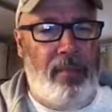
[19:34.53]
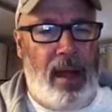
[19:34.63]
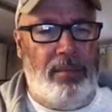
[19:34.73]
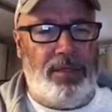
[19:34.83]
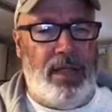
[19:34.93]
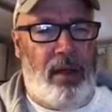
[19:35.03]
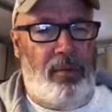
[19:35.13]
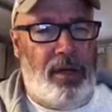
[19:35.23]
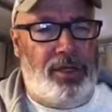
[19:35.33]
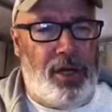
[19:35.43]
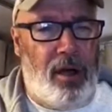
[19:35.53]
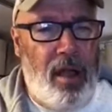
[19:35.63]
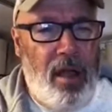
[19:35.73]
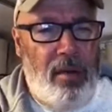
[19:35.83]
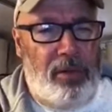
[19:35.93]
just not really sure.
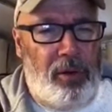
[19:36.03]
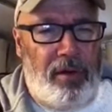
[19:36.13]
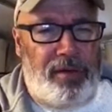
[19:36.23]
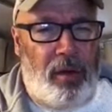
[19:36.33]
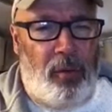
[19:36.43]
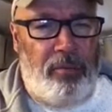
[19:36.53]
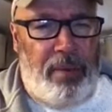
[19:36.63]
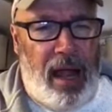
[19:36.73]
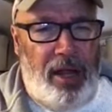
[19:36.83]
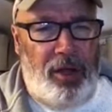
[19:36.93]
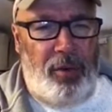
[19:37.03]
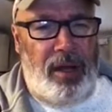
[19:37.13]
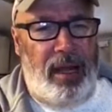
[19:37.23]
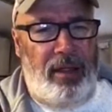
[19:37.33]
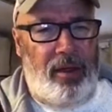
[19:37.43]
Blue Wave said wouldn't buy a new one
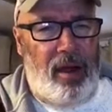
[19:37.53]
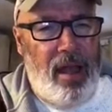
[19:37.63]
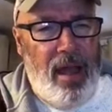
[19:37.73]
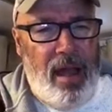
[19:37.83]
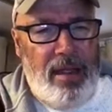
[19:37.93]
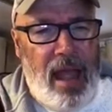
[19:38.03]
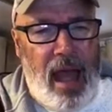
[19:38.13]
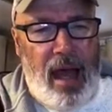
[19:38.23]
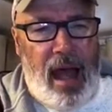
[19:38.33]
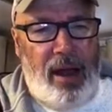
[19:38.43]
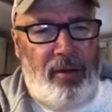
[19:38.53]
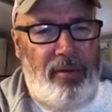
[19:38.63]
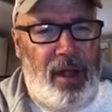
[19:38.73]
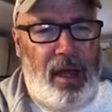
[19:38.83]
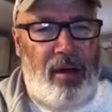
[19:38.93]
either. Yeah, I
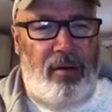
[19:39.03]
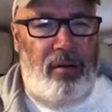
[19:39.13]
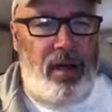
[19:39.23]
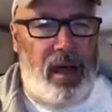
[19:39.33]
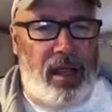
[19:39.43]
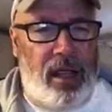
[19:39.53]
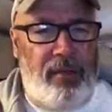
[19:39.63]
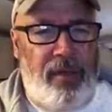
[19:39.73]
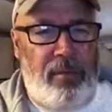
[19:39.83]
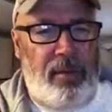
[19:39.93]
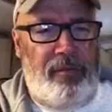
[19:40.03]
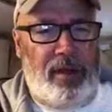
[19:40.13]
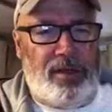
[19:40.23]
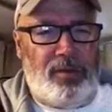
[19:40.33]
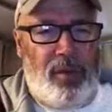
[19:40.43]
don't know. Geek Family
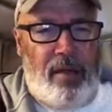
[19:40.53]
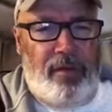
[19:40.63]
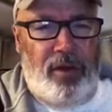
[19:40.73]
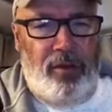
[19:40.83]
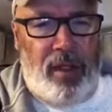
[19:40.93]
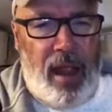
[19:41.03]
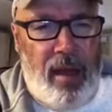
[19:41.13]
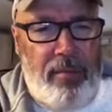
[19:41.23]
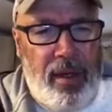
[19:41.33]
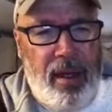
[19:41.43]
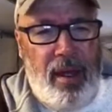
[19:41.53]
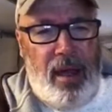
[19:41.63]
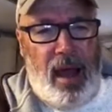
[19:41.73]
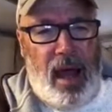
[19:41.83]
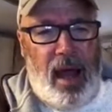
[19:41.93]
Ventures, we have a new camp.
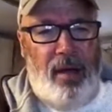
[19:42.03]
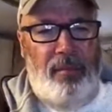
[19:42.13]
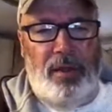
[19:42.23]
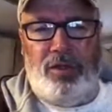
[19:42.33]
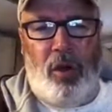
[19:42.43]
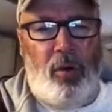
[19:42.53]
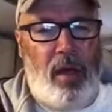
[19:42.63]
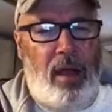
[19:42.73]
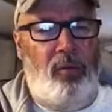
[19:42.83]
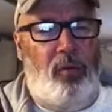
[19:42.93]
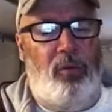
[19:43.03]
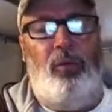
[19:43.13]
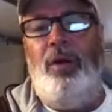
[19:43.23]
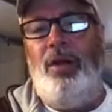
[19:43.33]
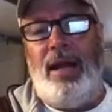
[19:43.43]
And
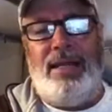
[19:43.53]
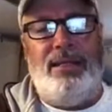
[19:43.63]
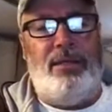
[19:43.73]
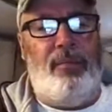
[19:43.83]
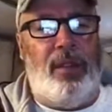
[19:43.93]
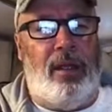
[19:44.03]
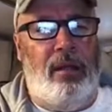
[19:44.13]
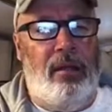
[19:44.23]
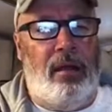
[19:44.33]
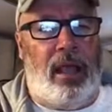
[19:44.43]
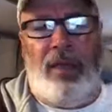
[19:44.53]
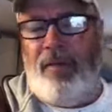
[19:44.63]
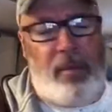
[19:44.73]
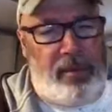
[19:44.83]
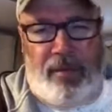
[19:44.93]
what do you guys, Geek
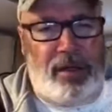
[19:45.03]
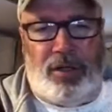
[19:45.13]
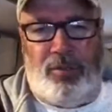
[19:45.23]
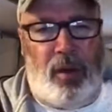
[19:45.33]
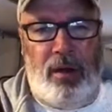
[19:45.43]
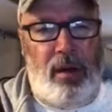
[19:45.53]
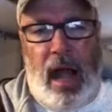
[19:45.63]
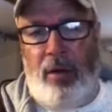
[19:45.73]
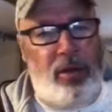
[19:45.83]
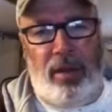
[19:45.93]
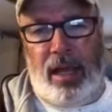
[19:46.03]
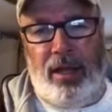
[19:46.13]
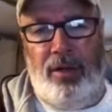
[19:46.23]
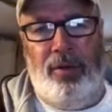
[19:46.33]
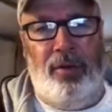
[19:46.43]
Family Ventures? How are you
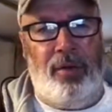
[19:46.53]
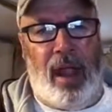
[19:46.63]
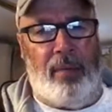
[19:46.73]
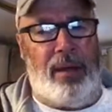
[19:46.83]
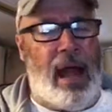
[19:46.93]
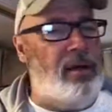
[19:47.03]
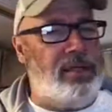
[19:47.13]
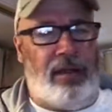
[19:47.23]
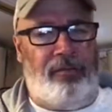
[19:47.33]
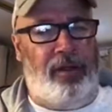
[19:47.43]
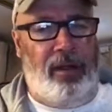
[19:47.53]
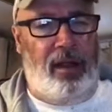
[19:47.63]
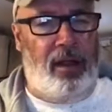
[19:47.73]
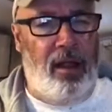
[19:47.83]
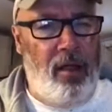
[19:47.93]
liking your new camp, and how is that fitting
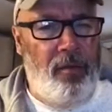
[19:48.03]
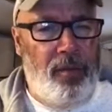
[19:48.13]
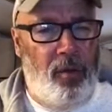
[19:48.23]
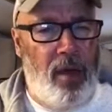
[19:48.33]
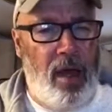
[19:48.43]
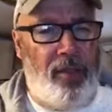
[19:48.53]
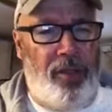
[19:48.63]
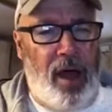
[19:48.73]
in with